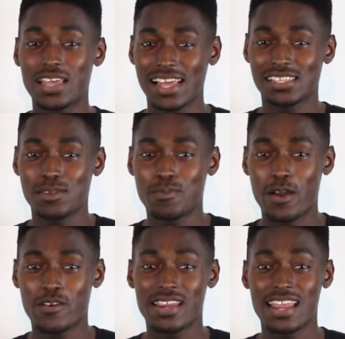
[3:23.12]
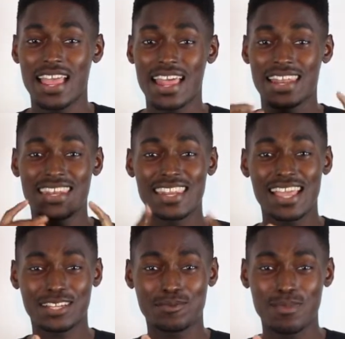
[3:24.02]
Canterbury
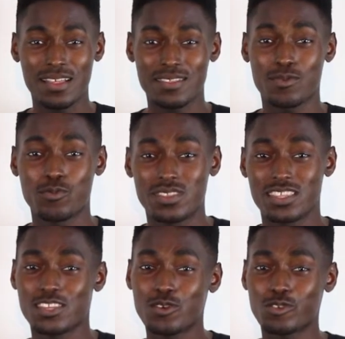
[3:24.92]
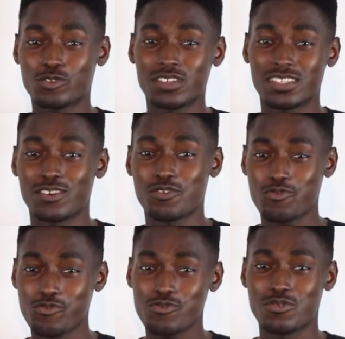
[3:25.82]
next month with the Your Street Zone
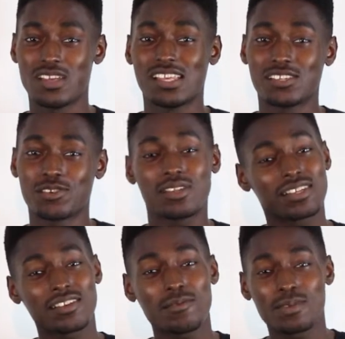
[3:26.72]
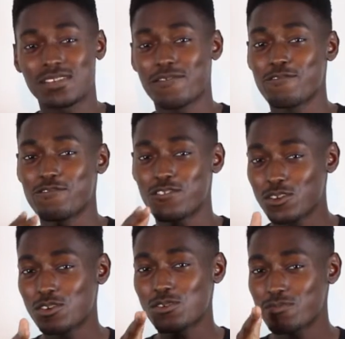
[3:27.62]
crew. So there's gonna be some
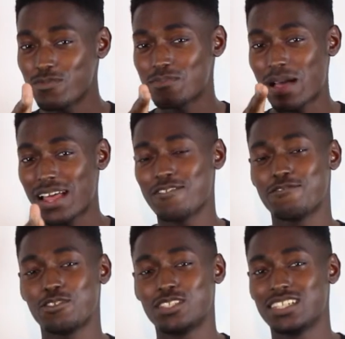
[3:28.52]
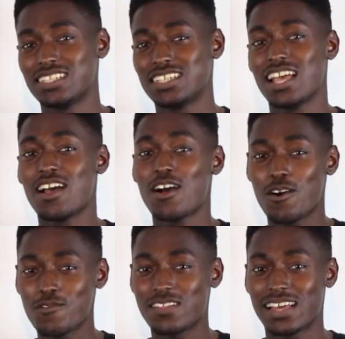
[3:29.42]
good Panna footage
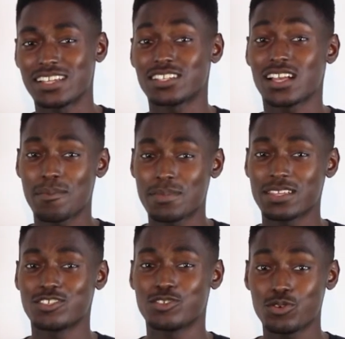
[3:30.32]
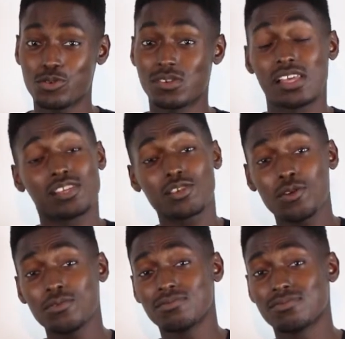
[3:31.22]
of that coming soon.
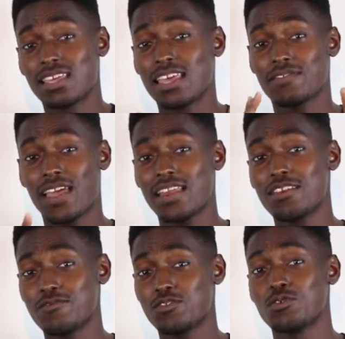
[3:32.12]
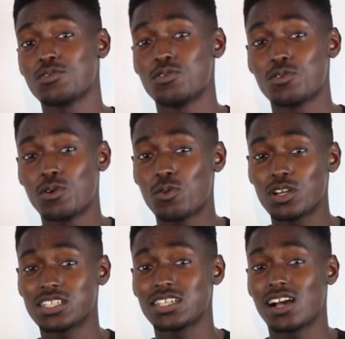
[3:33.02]
So if any of you who are
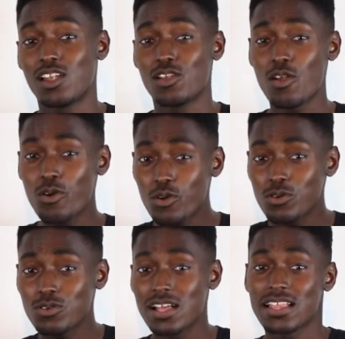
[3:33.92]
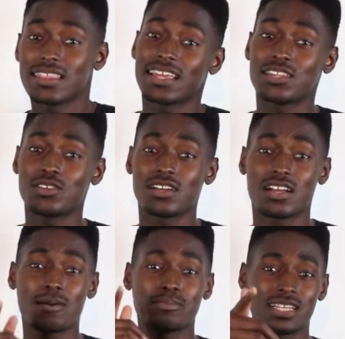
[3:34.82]
watching are local, then you can
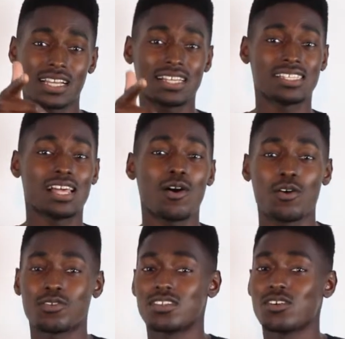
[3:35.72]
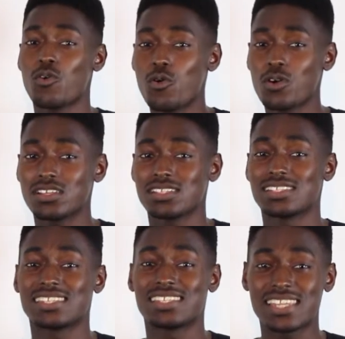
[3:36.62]
come check us out on
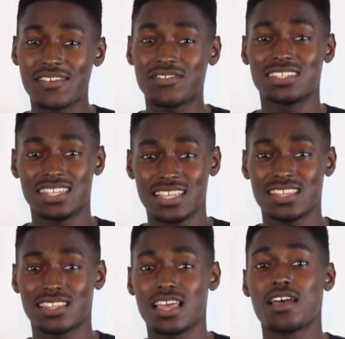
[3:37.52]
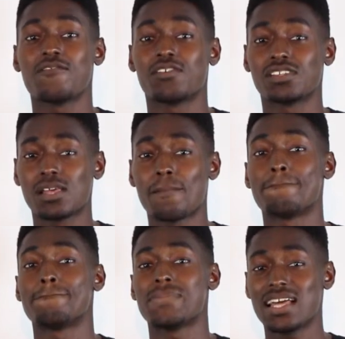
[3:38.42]
August 17th for
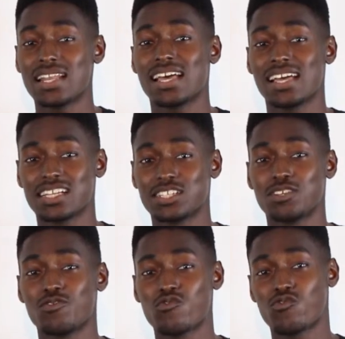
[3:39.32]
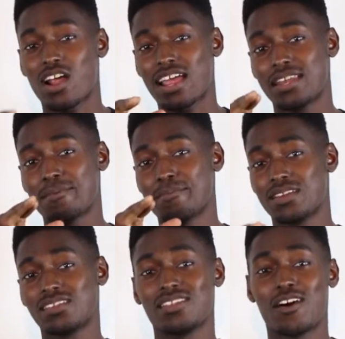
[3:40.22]
some Panna action right in the
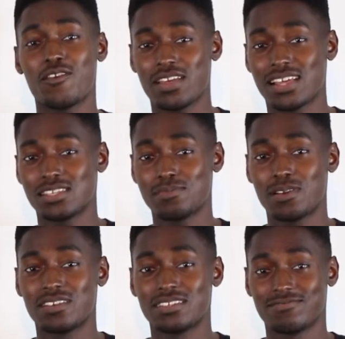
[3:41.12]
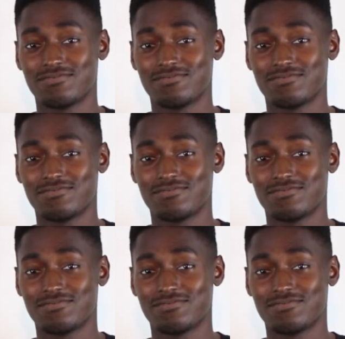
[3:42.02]
middle of Canterbury.